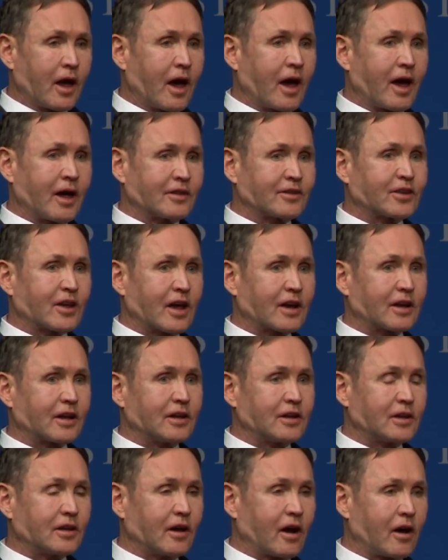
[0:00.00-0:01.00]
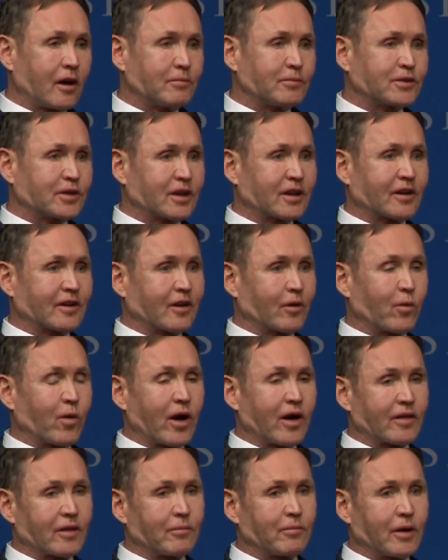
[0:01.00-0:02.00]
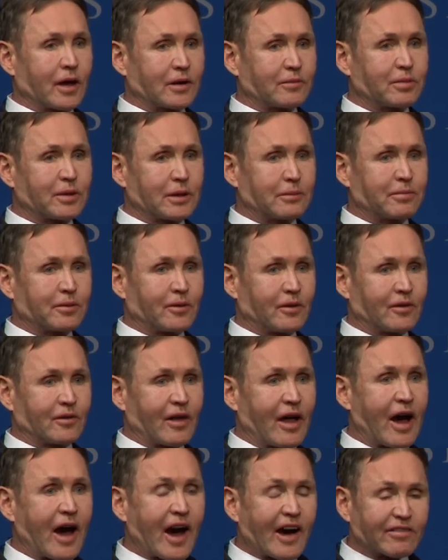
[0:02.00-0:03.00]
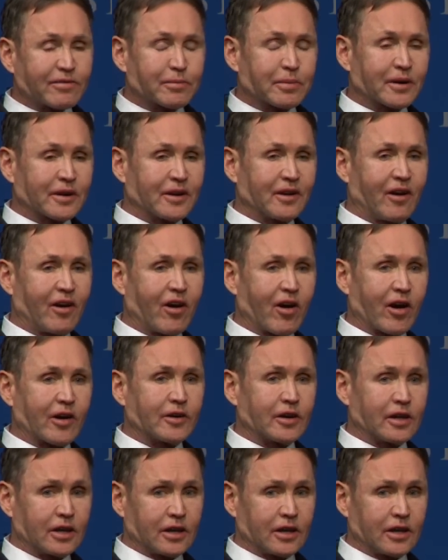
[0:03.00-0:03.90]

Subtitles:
And Teddy did it in a way that made people laugh pretty hard.